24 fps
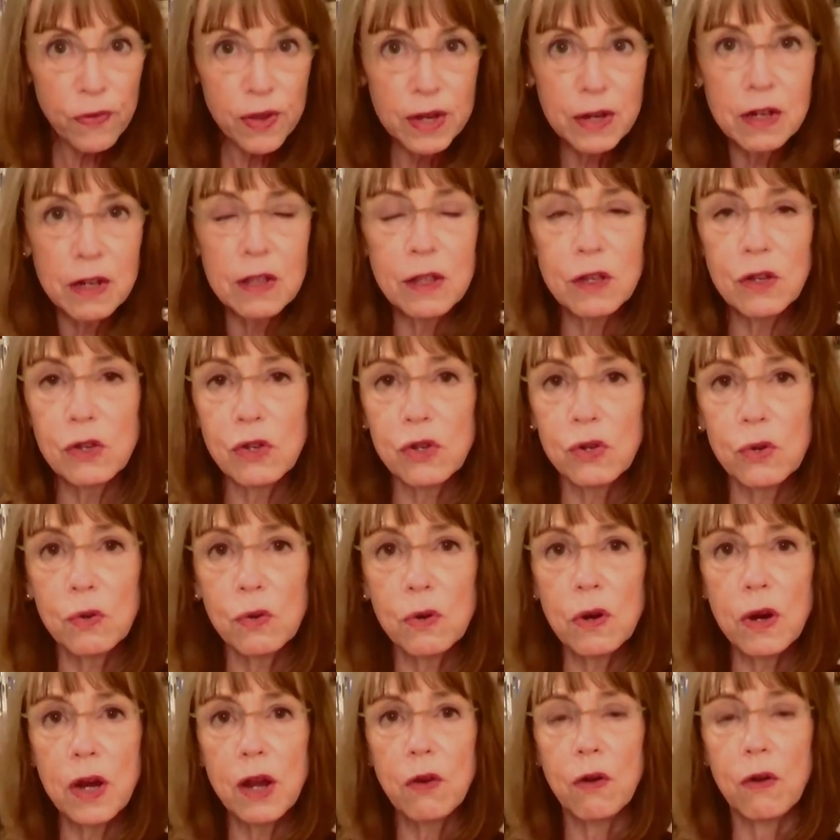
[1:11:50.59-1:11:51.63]
into the
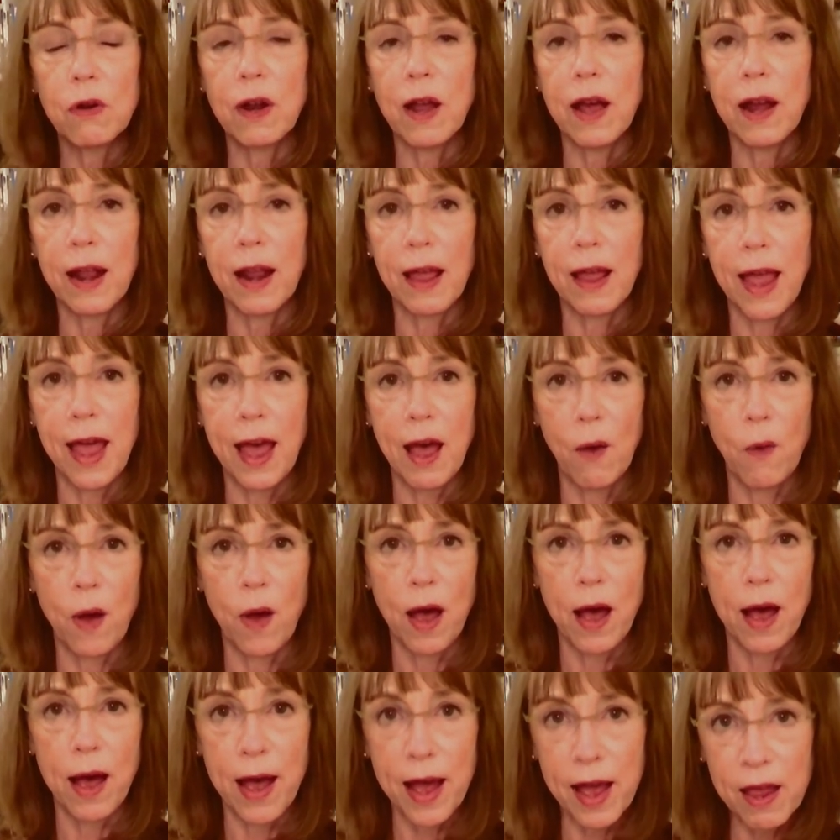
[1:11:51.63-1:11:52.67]
story or not how
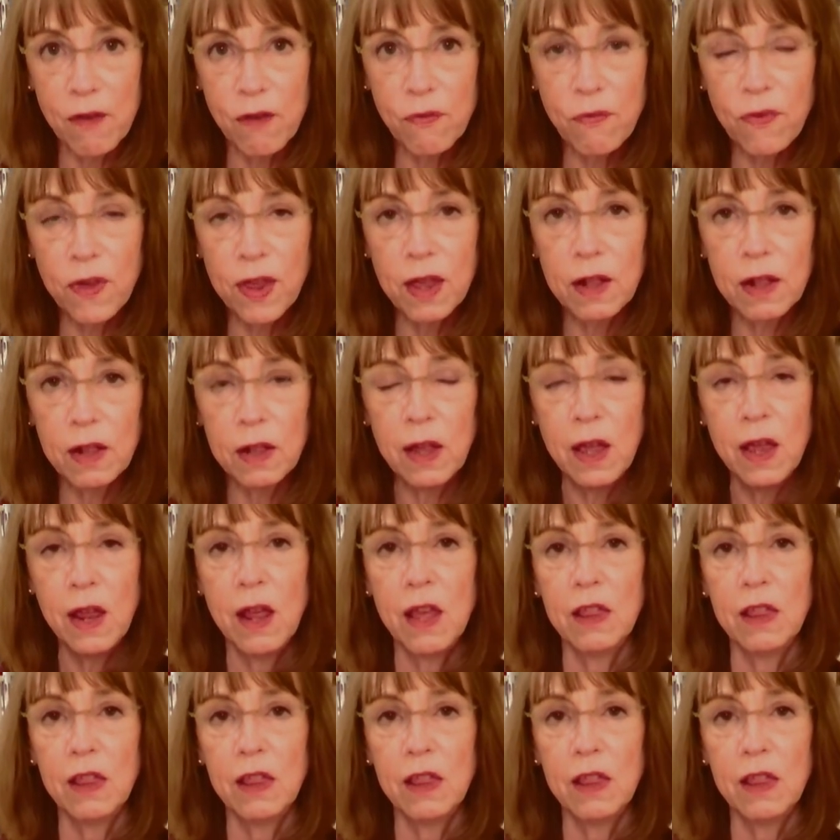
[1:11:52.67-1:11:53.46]
I feel,